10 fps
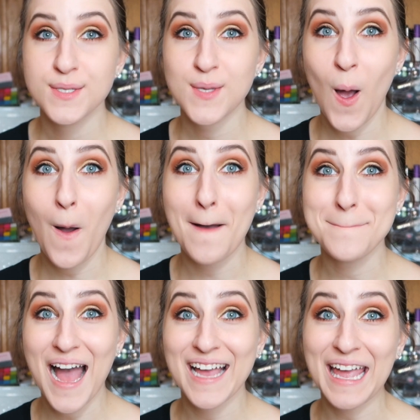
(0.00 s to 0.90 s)
So
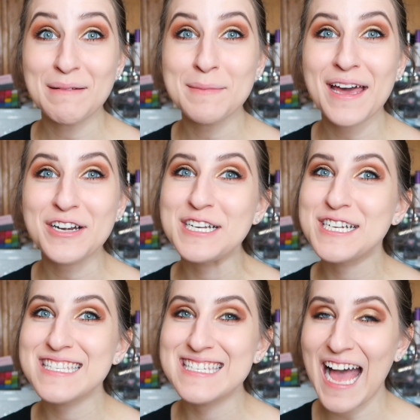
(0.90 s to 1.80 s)
my camera battery
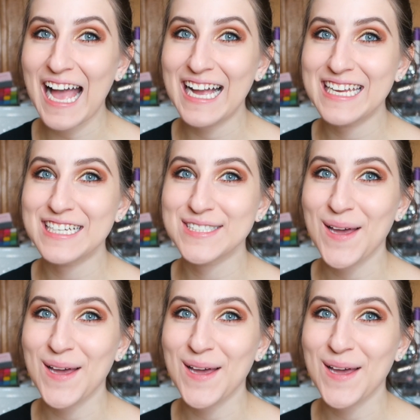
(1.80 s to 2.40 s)
just died,